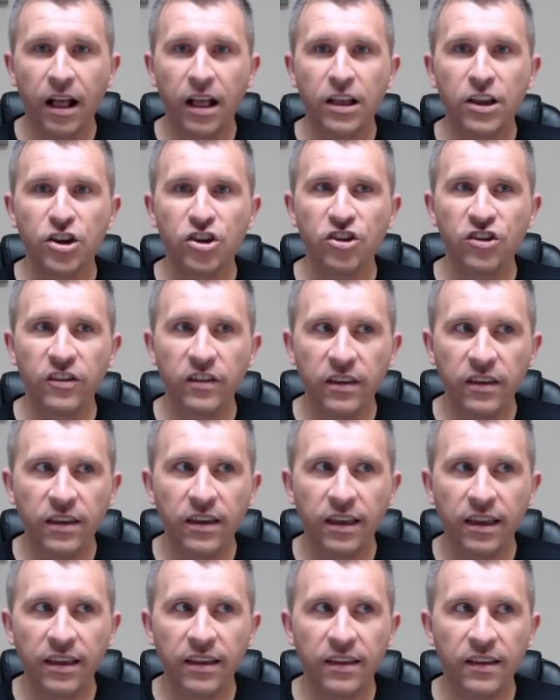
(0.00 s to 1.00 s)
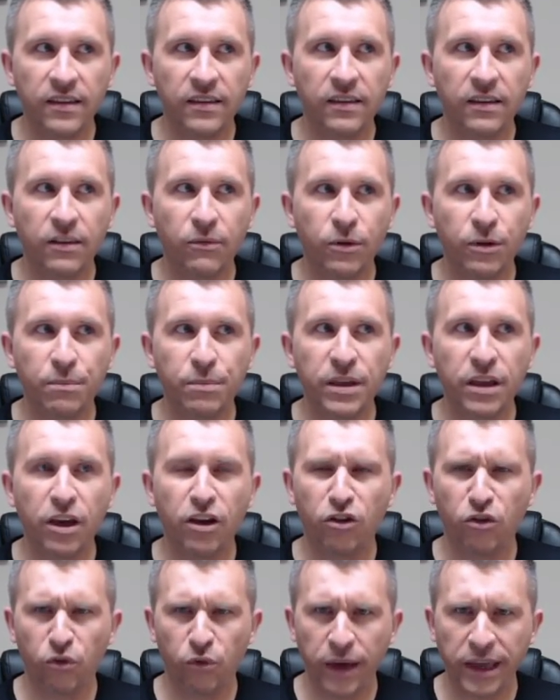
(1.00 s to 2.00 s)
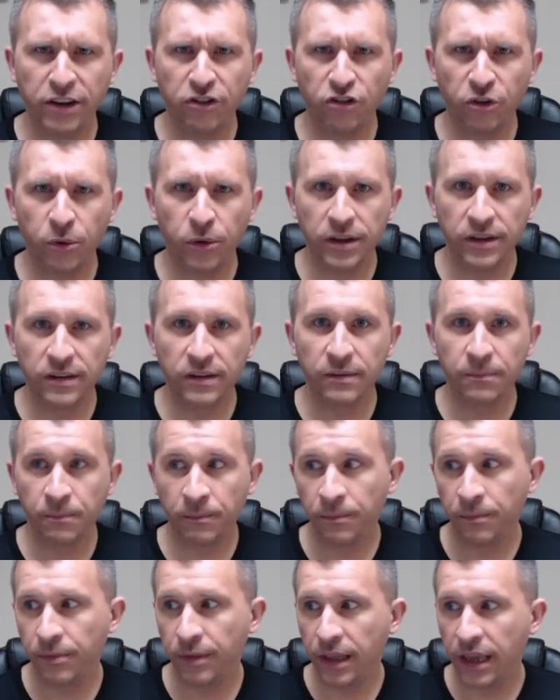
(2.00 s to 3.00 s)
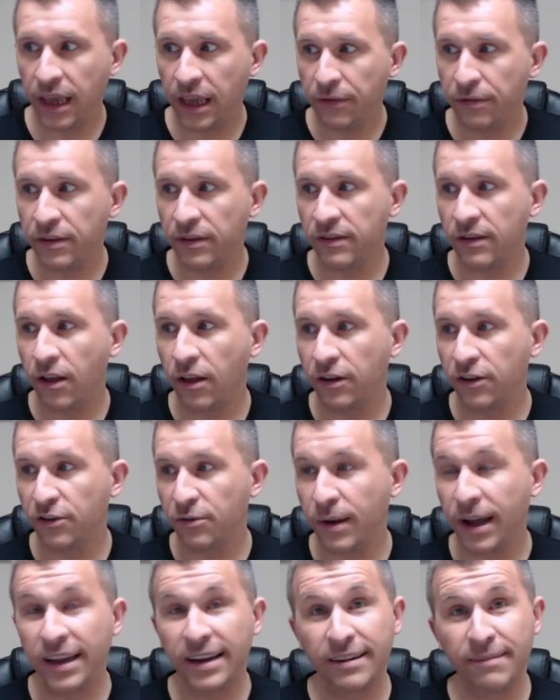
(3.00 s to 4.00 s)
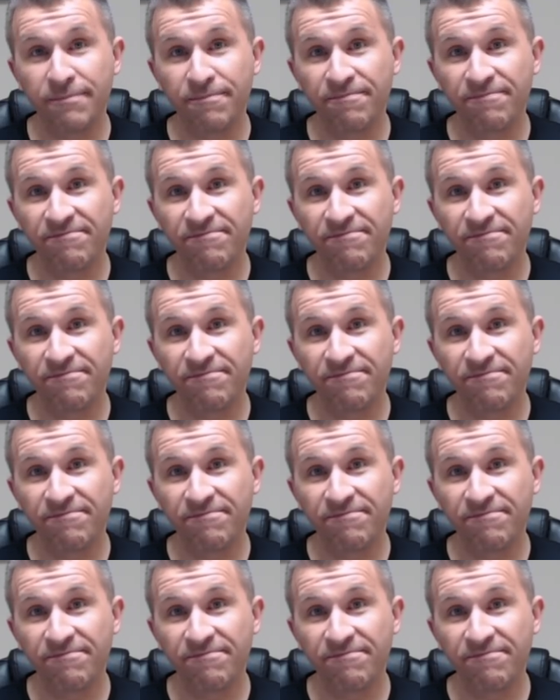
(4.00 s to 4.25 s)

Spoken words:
She would be a great choice if the song is right.